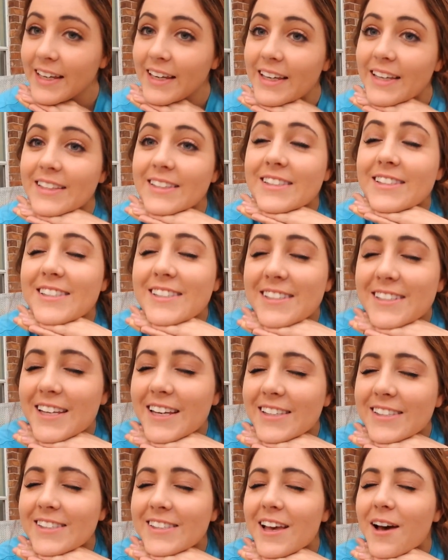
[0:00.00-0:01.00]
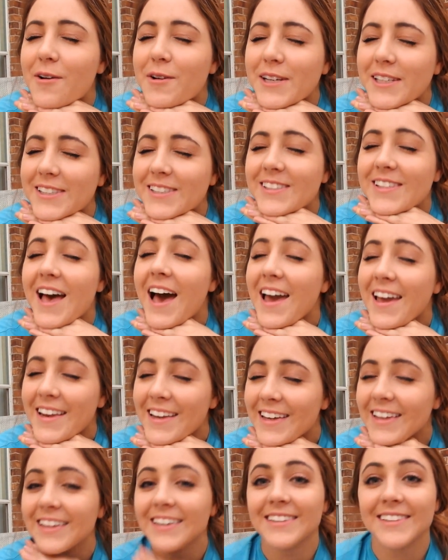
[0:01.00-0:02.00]
it's just so
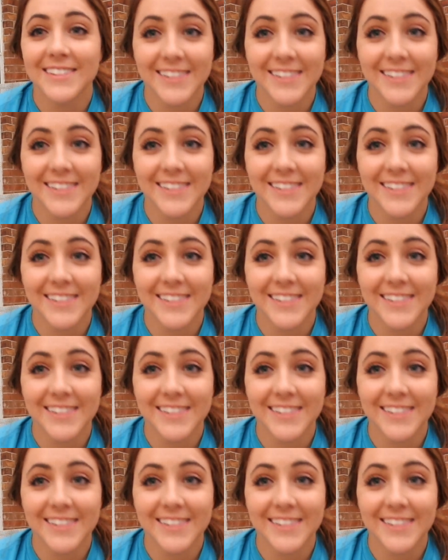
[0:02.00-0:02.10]
exciting,